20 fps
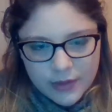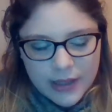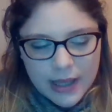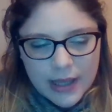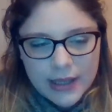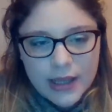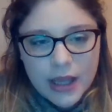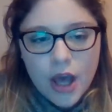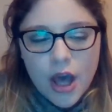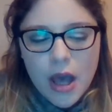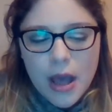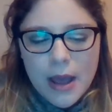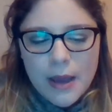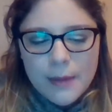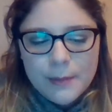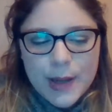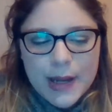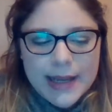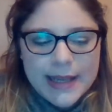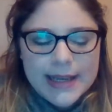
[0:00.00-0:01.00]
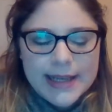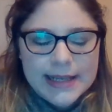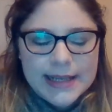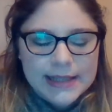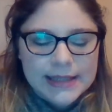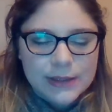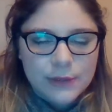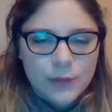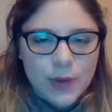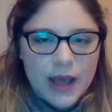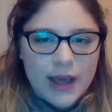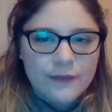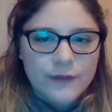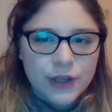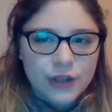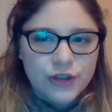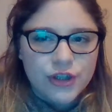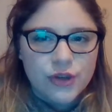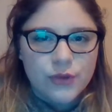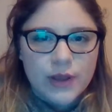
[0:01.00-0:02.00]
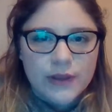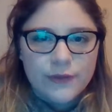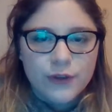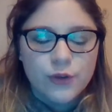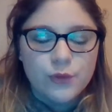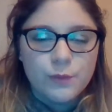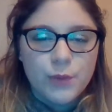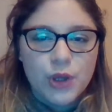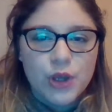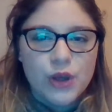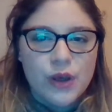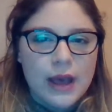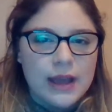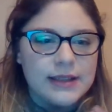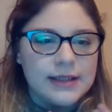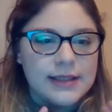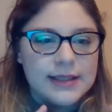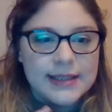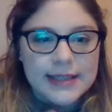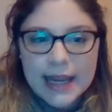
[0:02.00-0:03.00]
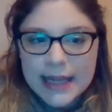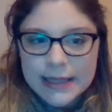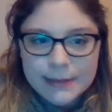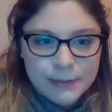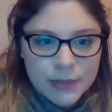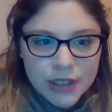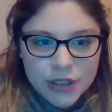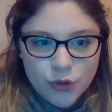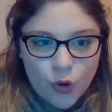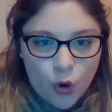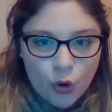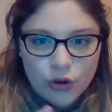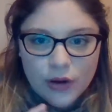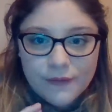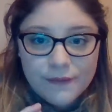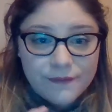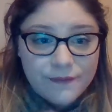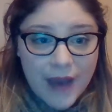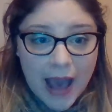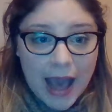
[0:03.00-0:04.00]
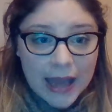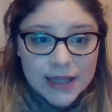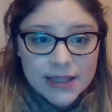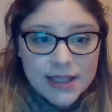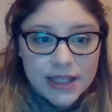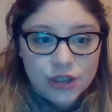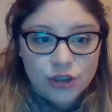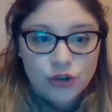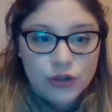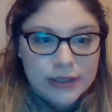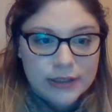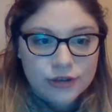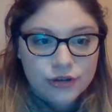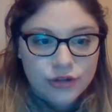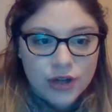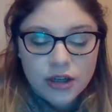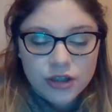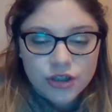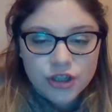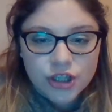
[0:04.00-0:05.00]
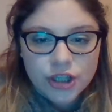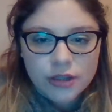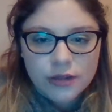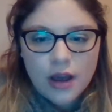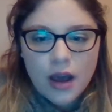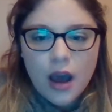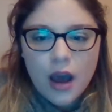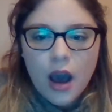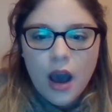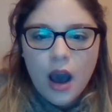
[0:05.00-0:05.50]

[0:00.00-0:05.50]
Okay, please, whatever you do, if you put a statement or a fact in your introduction,